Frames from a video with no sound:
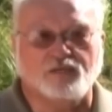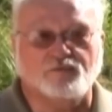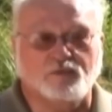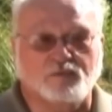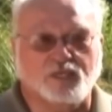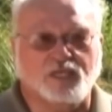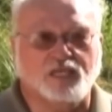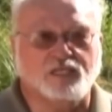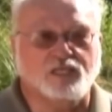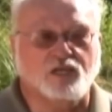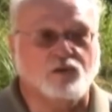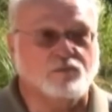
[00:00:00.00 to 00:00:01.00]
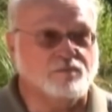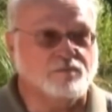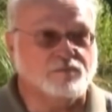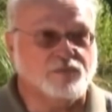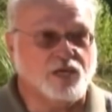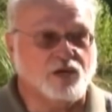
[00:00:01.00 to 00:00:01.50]
it from the things that
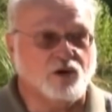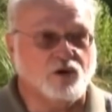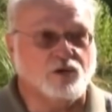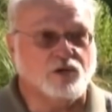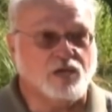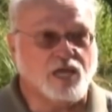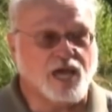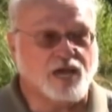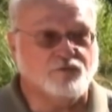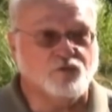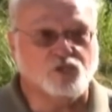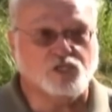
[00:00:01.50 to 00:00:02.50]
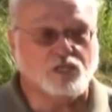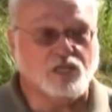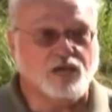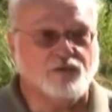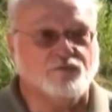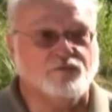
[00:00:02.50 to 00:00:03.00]
are adverse to
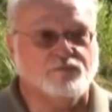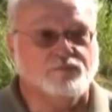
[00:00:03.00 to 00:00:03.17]
life,